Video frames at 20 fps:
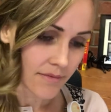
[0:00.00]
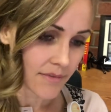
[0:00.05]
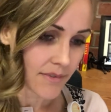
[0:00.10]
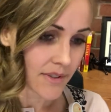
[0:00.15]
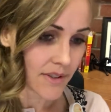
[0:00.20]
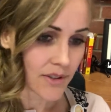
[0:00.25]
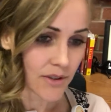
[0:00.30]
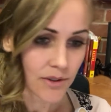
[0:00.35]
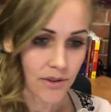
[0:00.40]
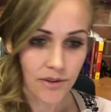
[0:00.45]

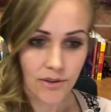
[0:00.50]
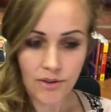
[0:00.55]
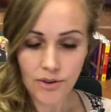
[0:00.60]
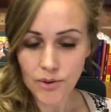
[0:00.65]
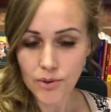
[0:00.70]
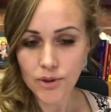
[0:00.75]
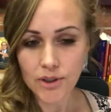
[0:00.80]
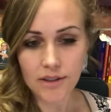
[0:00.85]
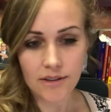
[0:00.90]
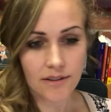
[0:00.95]

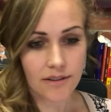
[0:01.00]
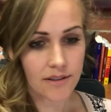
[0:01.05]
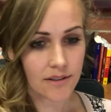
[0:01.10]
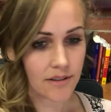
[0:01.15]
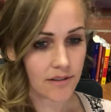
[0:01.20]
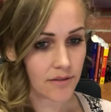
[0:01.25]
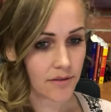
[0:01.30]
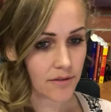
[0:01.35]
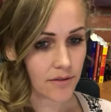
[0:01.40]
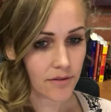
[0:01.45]
students
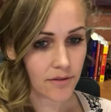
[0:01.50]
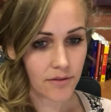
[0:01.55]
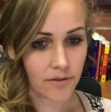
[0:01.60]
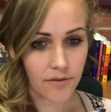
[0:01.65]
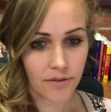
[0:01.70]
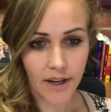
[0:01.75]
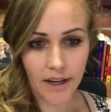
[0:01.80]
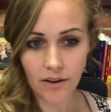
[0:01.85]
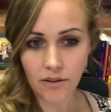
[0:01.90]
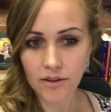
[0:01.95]
and
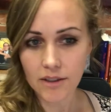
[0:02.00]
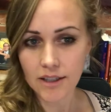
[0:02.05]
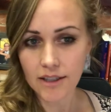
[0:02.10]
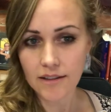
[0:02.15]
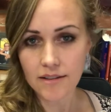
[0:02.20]
faculty